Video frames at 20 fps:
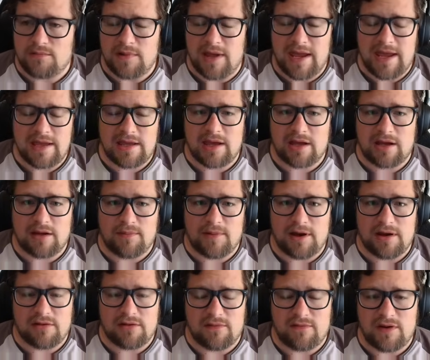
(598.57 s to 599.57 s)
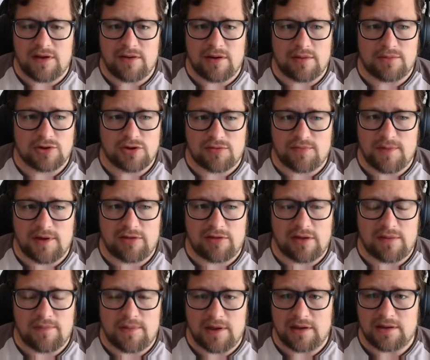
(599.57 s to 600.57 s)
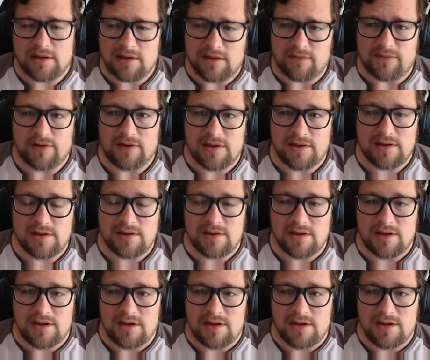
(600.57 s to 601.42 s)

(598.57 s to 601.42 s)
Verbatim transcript: 8 gigabytes of VRAM just makes a big difference.